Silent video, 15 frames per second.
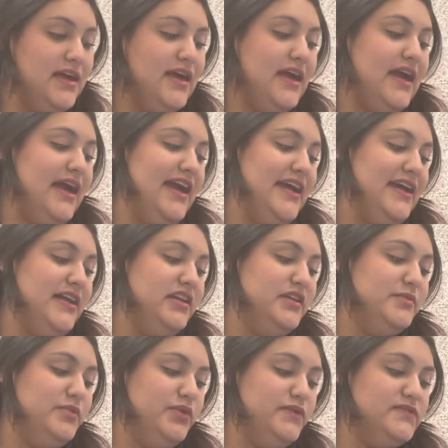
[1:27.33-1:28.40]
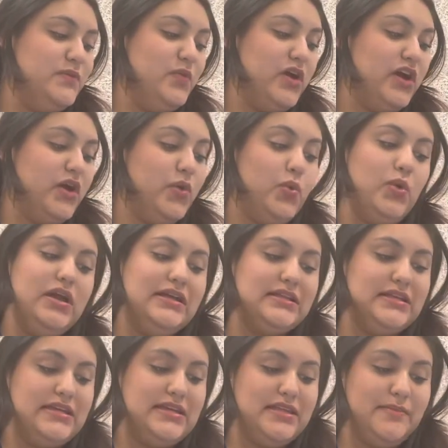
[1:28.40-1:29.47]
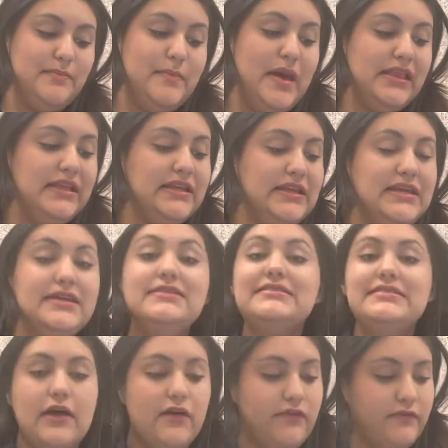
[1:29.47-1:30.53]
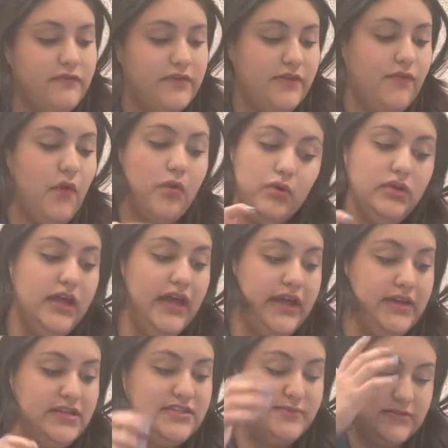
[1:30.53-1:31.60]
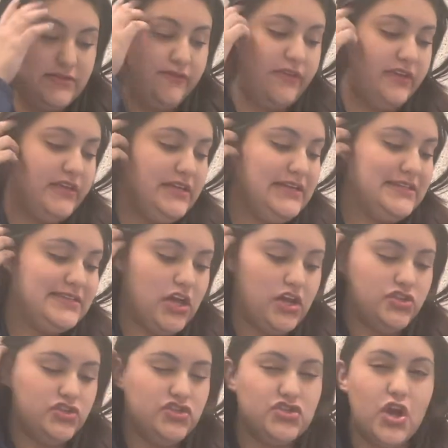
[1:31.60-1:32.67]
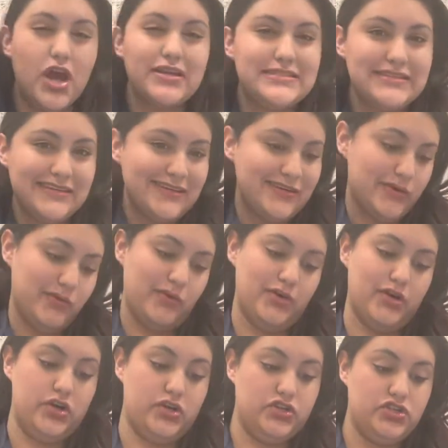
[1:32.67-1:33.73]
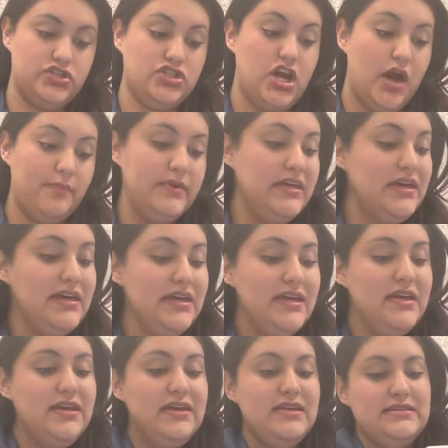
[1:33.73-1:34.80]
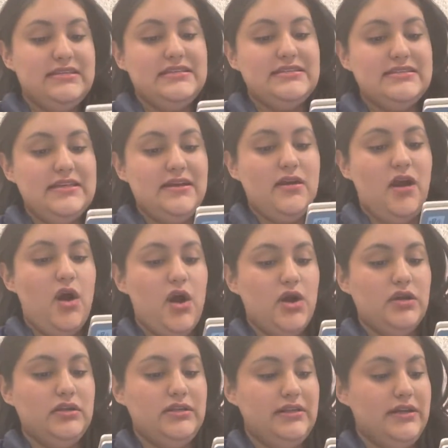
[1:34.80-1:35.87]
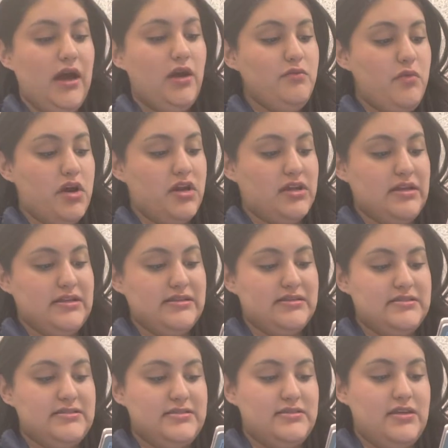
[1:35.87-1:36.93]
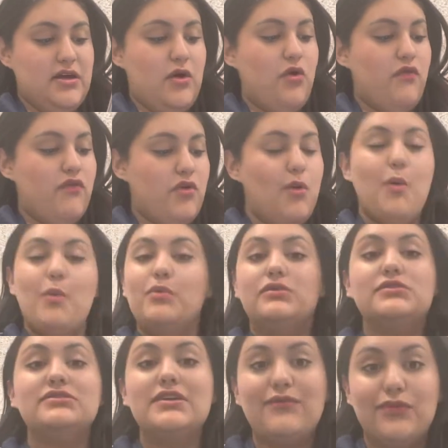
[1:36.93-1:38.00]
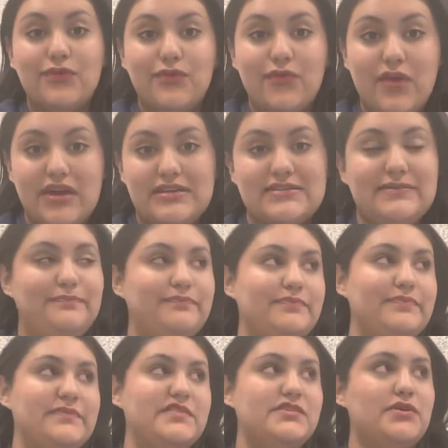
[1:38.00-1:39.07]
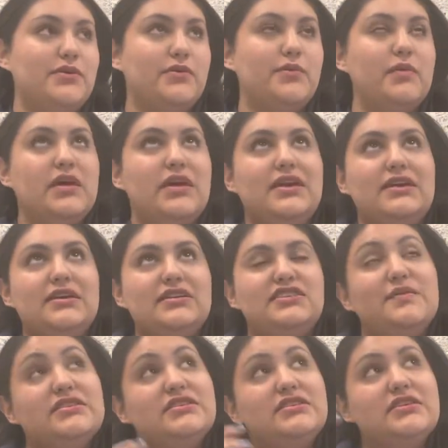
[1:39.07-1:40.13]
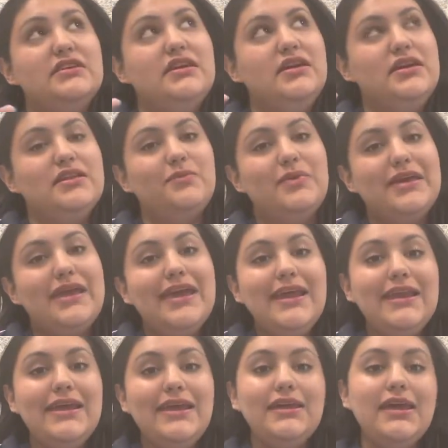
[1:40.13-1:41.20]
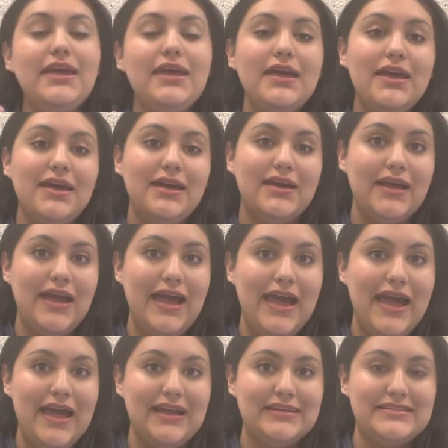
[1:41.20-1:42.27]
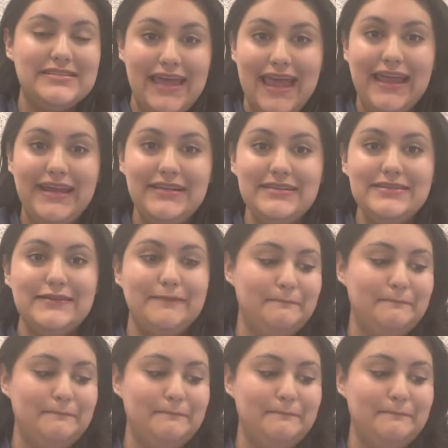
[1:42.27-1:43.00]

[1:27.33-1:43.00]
and move somewhat quickly, the melody itself, the vocal line specifically, is not jaunty or choppy, since there are legato markings over almost every phrase. So, especially in the beginning and end,